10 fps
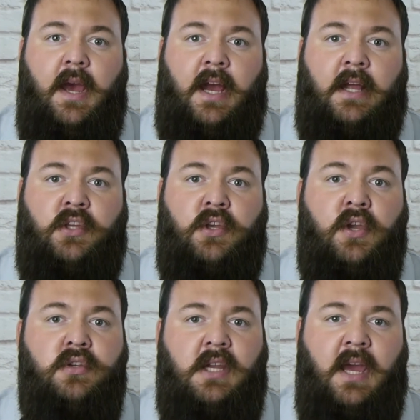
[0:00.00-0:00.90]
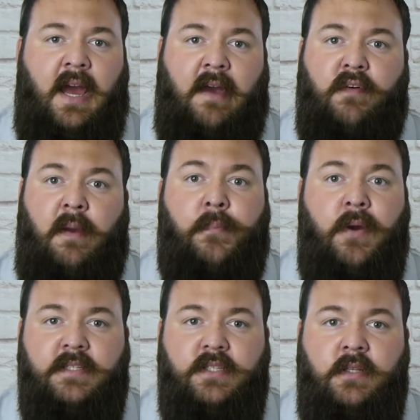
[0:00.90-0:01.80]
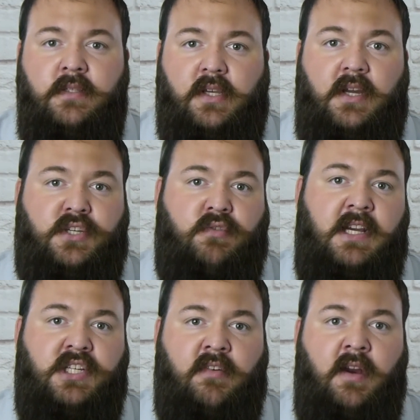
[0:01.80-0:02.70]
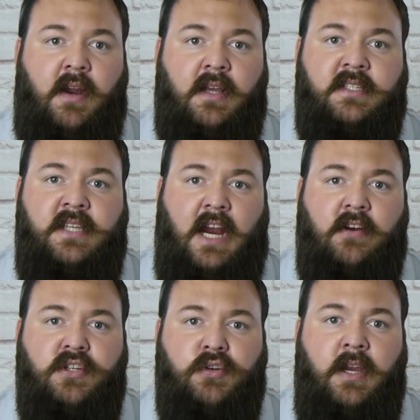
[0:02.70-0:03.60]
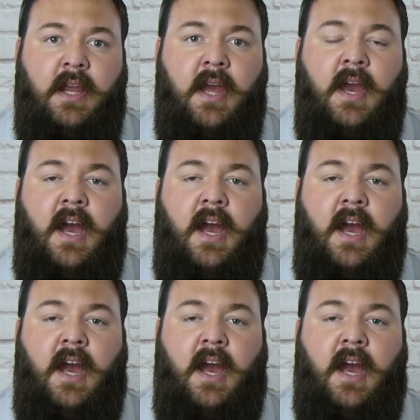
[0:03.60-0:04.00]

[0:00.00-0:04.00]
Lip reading: and you usually have a president, a treasurer, a secretary,